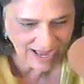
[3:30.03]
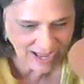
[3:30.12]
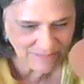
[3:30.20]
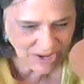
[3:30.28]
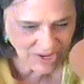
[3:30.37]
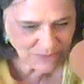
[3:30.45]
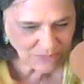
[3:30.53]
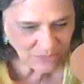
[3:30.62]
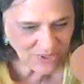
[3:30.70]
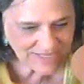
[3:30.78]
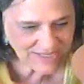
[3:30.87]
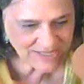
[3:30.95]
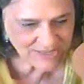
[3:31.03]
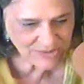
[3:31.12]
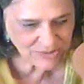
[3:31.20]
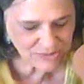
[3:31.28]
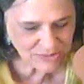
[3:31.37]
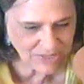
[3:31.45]
I'm hard-pressed
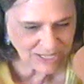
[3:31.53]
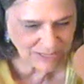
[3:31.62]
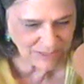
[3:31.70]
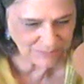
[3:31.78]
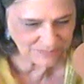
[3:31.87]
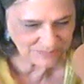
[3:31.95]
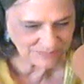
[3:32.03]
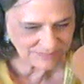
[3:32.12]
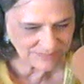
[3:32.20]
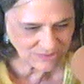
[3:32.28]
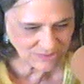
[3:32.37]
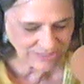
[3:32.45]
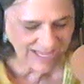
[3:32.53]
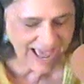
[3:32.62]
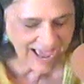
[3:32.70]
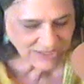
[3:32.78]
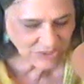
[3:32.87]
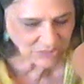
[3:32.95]
to sort of
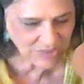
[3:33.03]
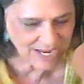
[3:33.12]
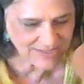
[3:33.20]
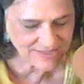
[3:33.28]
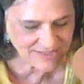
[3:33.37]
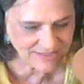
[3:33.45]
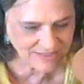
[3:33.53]
categorize